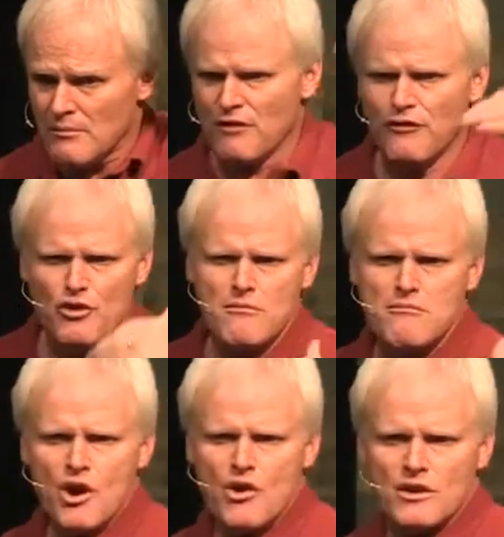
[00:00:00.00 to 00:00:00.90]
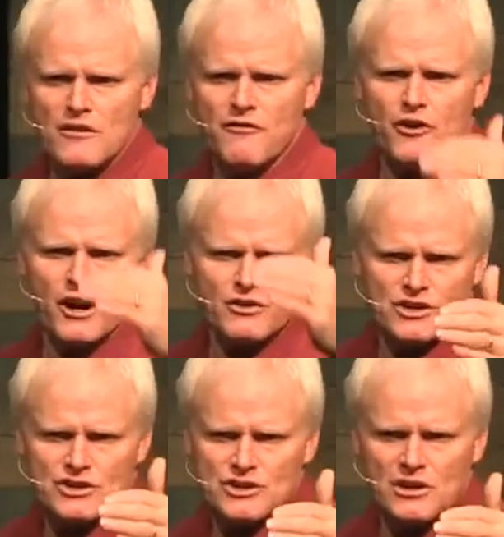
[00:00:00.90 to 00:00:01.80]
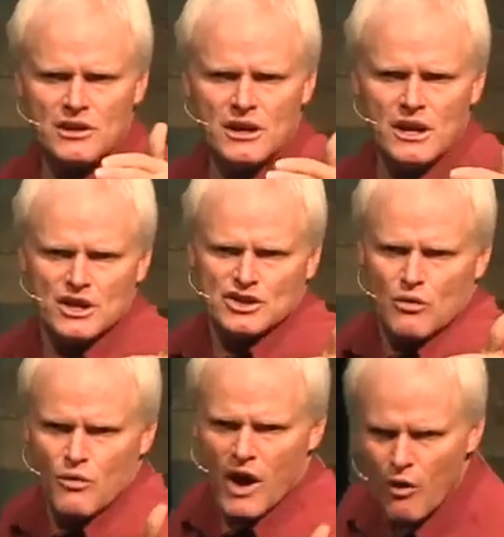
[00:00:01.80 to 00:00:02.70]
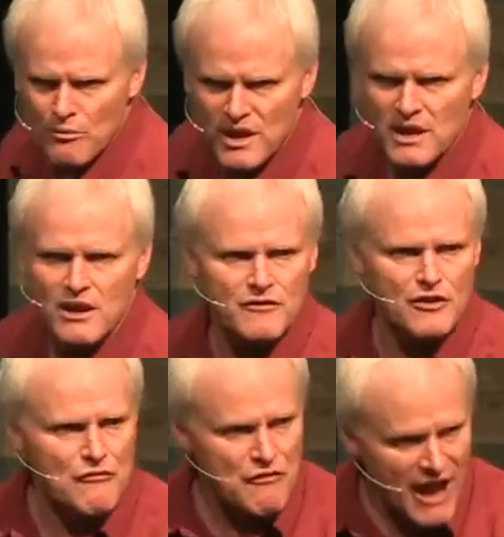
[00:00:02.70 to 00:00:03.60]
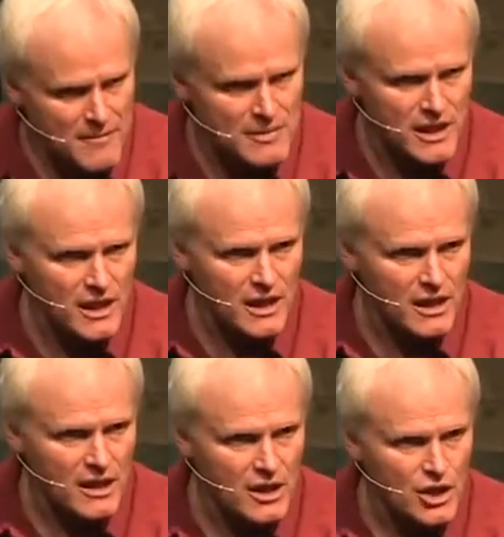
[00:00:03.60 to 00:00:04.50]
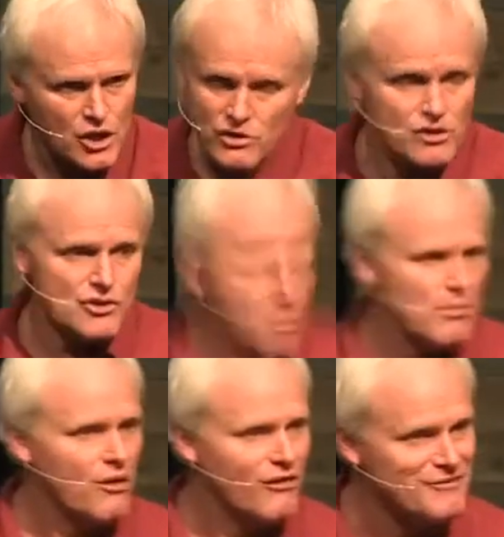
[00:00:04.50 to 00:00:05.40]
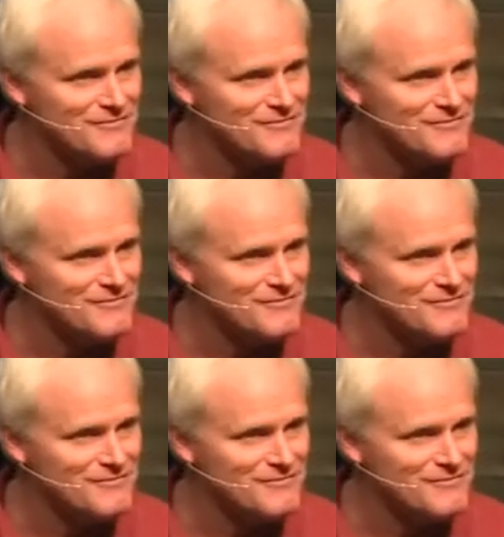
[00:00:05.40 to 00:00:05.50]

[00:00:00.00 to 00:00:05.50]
But if your motive for a Christian is the well being of your family, you're in trouble.